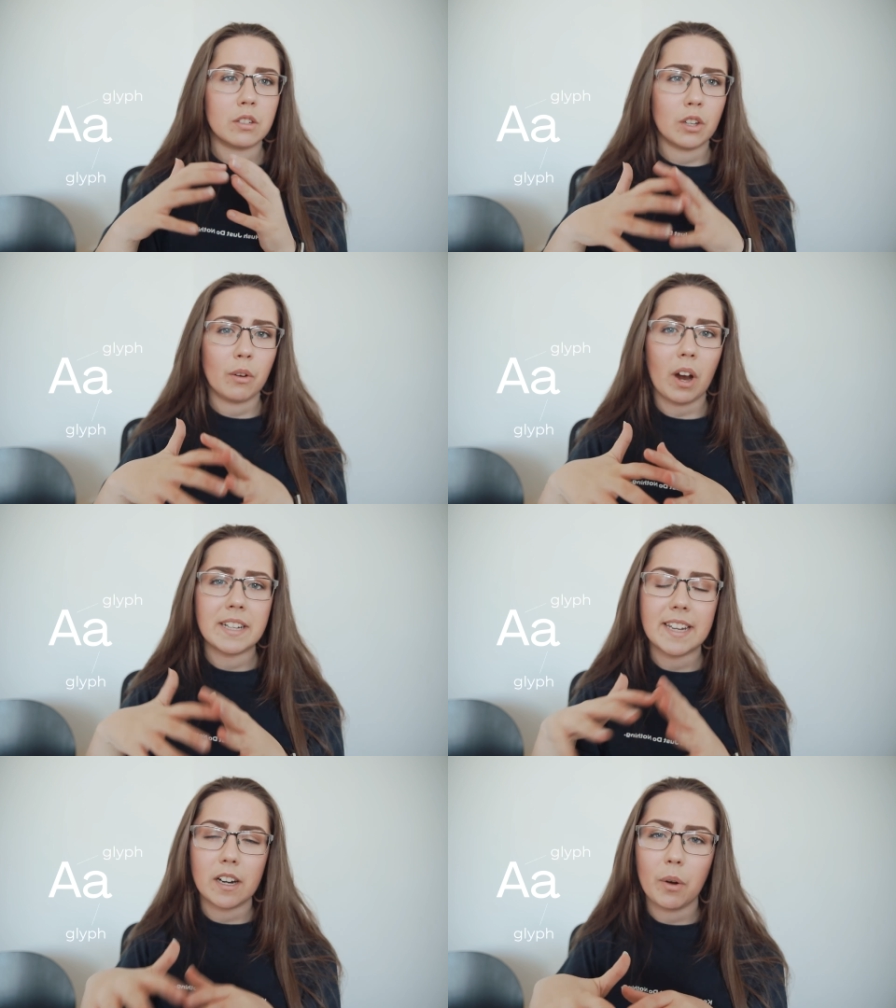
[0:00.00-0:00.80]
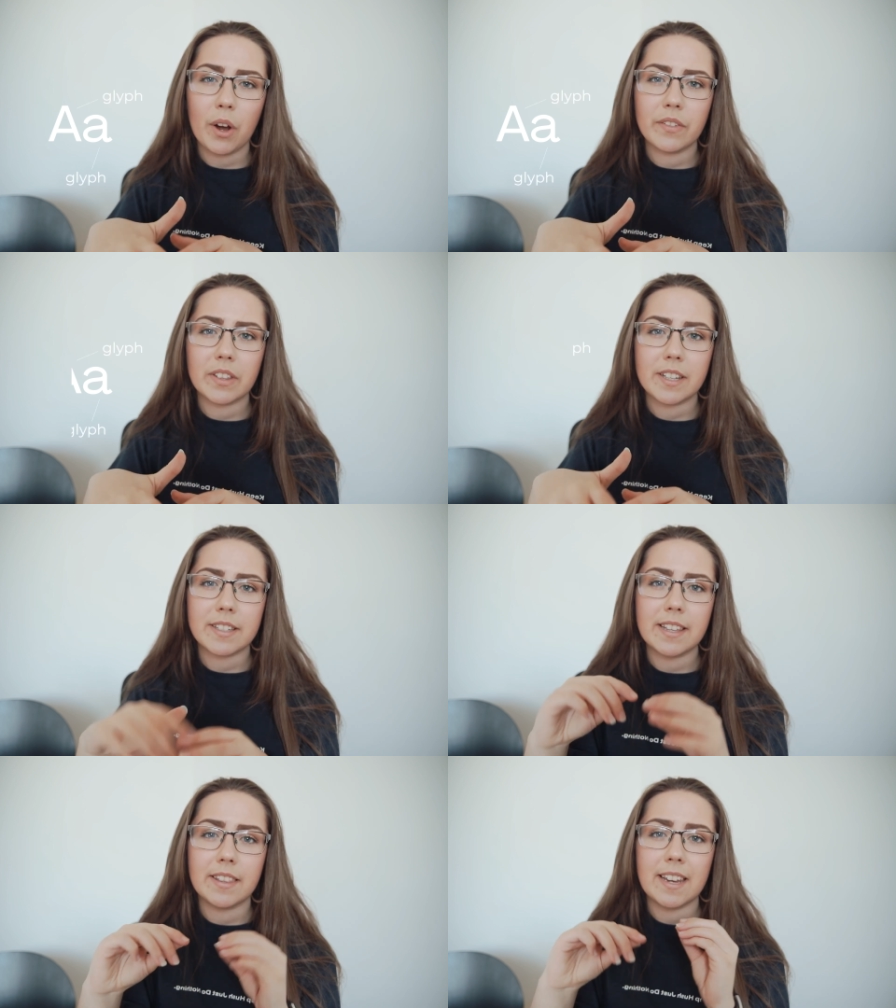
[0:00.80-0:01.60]
So I did go over this
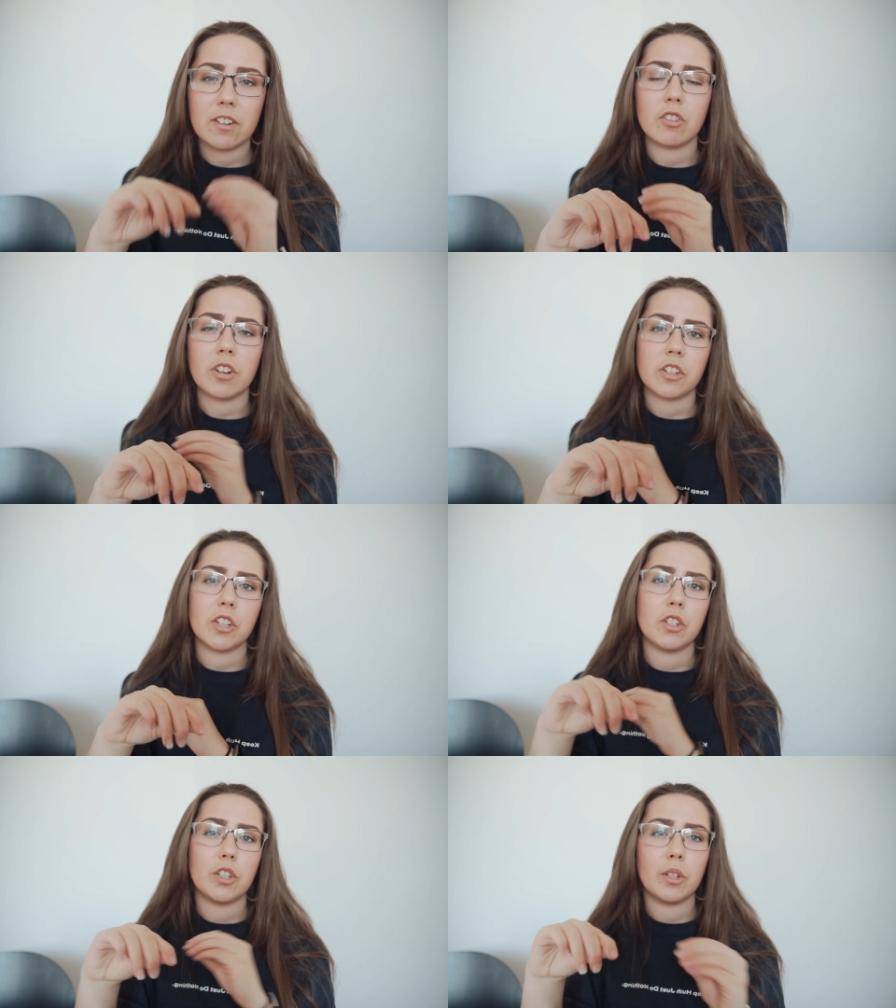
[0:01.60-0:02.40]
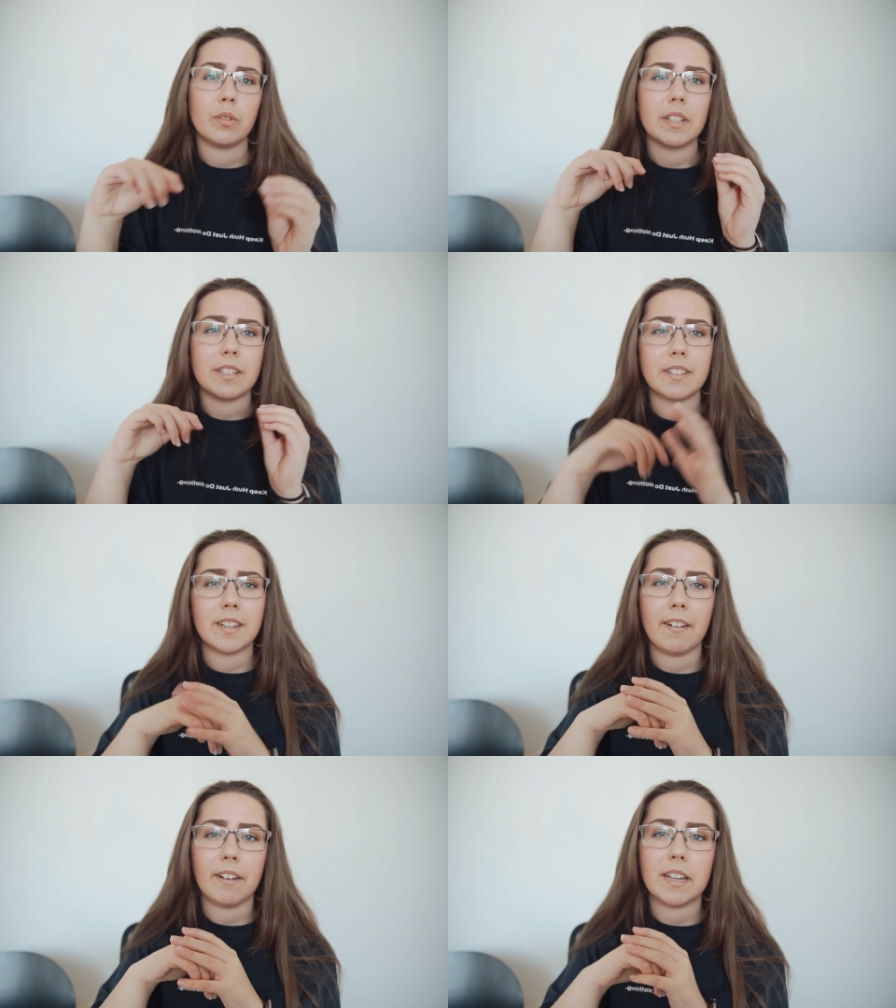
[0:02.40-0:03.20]
in the introduction to this
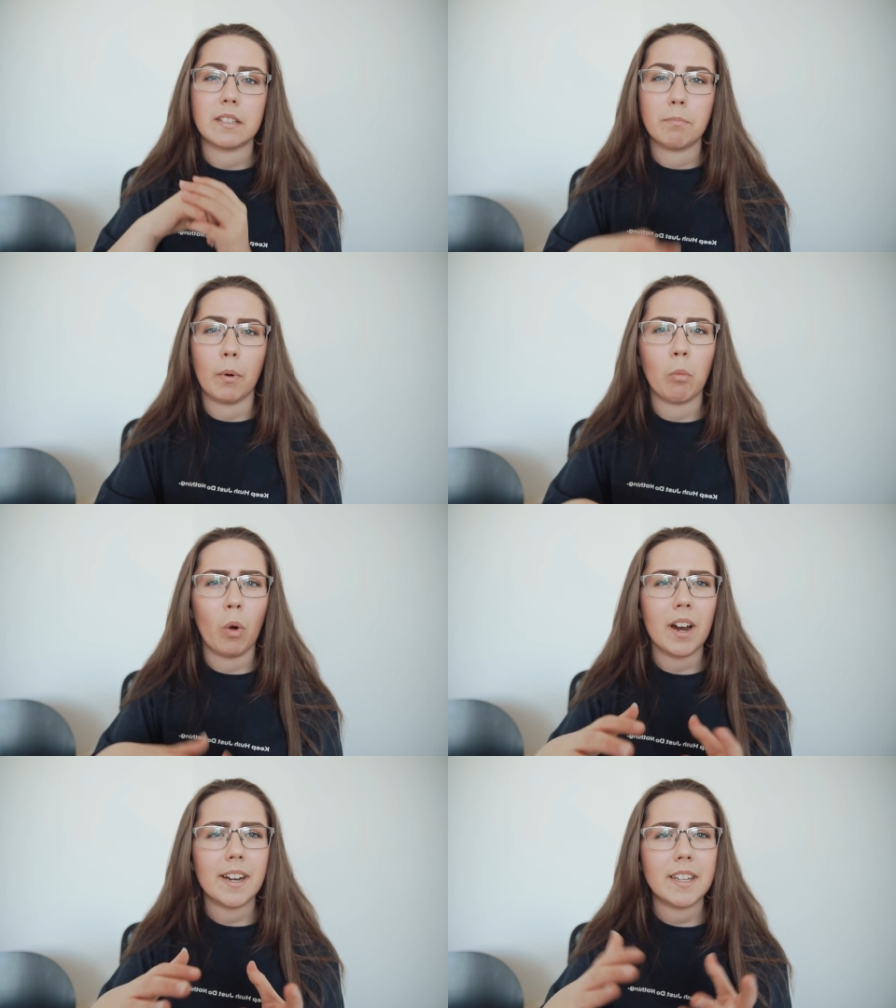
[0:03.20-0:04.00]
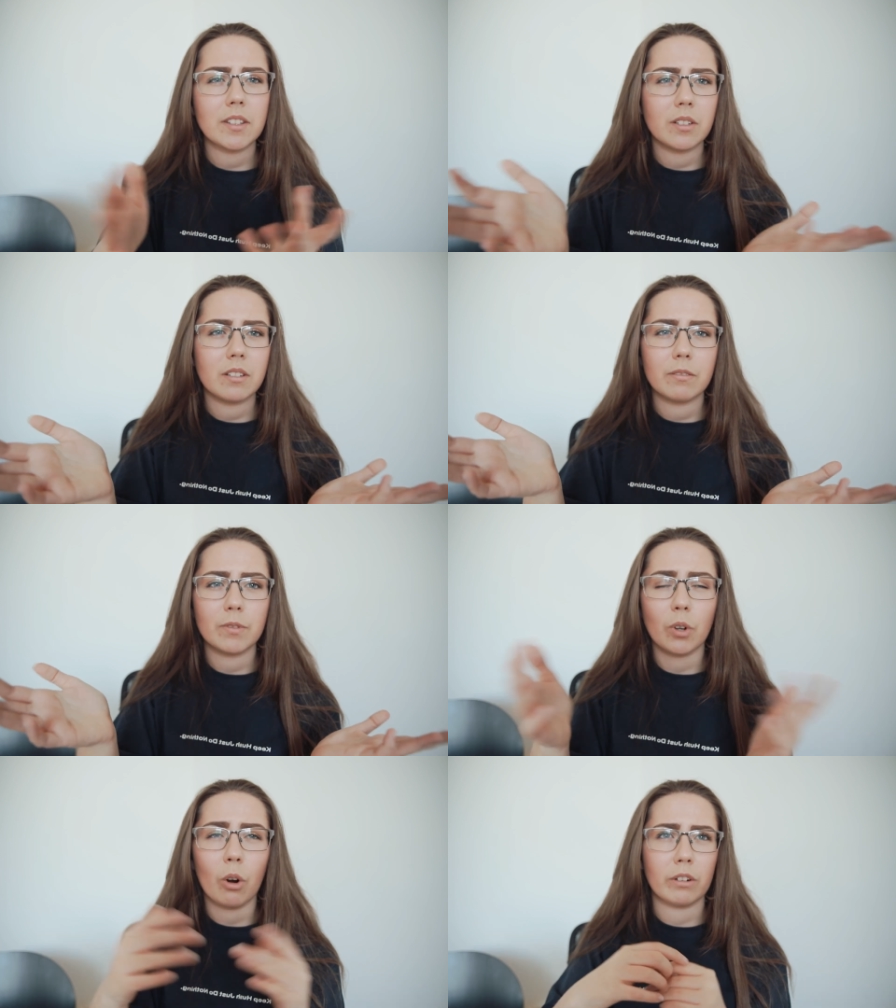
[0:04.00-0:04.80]
series, but why do
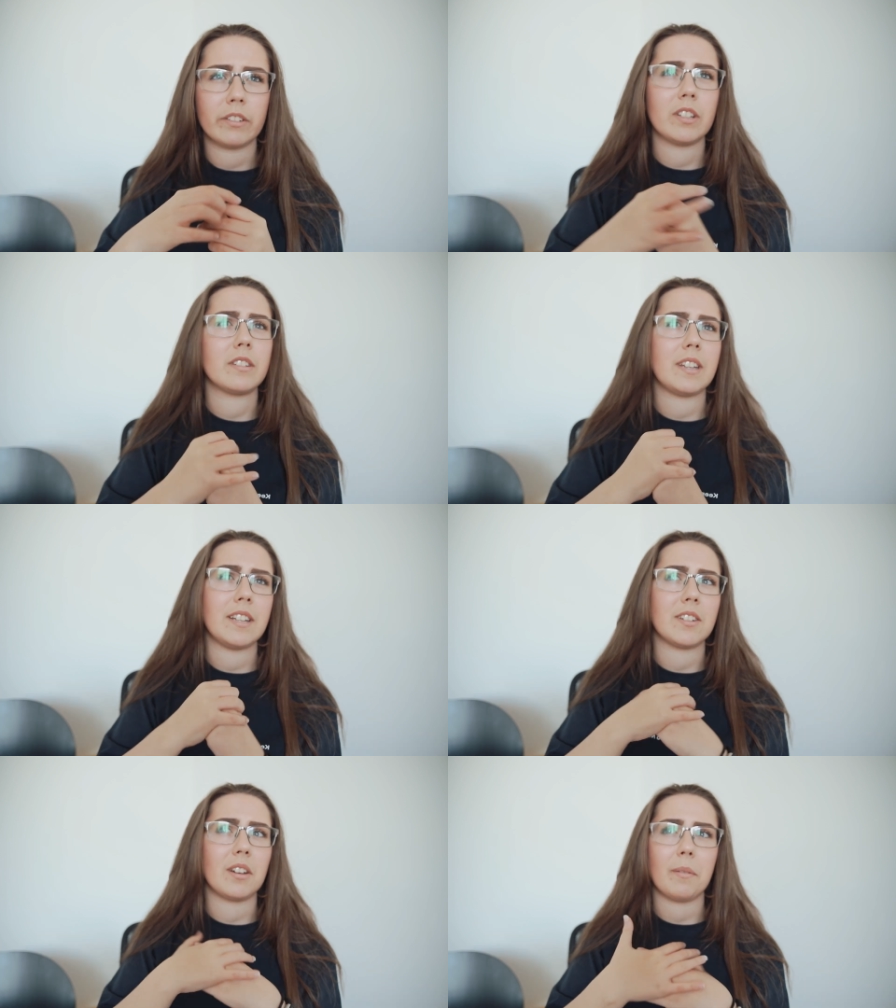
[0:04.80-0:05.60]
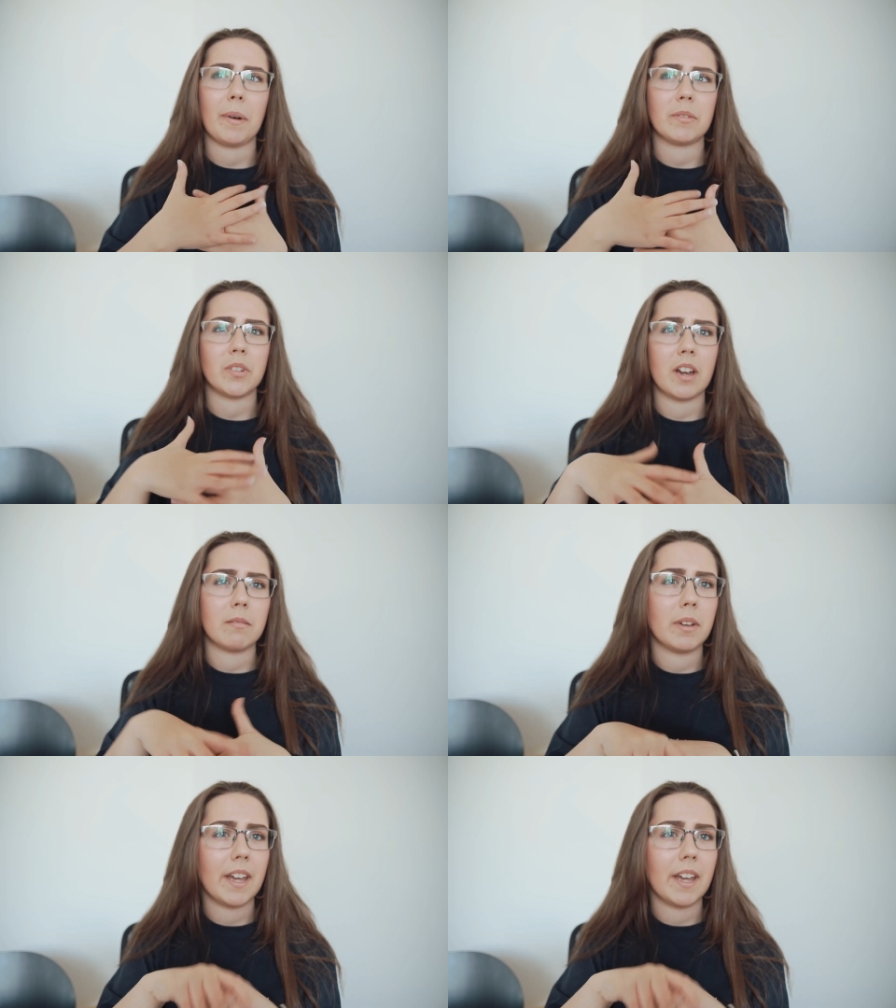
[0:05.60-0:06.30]
photographers need to know about type